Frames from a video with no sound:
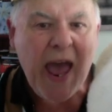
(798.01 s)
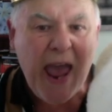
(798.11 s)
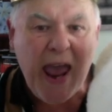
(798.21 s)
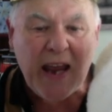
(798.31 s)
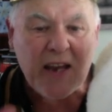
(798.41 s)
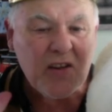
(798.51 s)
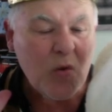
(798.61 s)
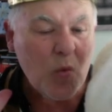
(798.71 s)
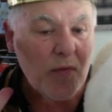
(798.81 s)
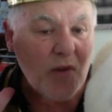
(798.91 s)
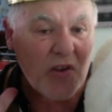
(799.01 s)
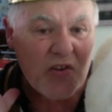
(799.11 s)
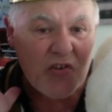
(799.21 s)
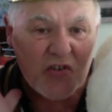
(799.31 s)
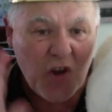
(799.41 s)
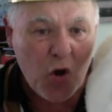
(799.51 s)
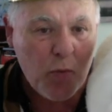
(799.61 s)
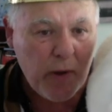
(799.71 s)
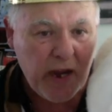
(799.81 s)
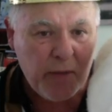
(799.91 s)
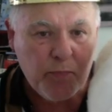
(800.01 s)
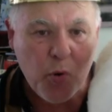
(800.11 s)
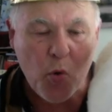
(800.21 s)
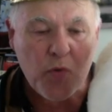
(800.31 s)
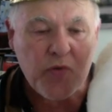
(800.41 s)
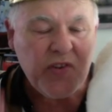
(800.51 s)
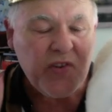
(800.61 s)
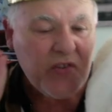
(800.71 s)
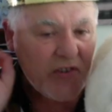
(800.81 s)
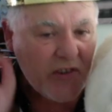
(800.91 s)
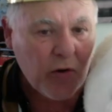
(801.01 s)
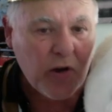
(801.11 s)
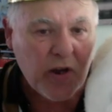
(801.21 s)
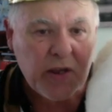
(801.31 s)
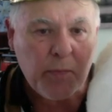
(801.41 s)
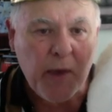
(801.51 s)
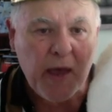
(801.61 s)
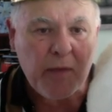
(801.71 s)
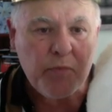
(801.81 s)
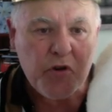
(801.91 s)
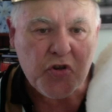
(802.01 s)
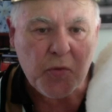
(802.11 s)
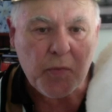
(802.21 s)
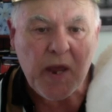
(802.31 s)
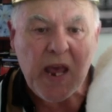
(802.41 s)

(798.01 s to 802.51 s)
And we've got so many pawns. He's still got the bad bishop.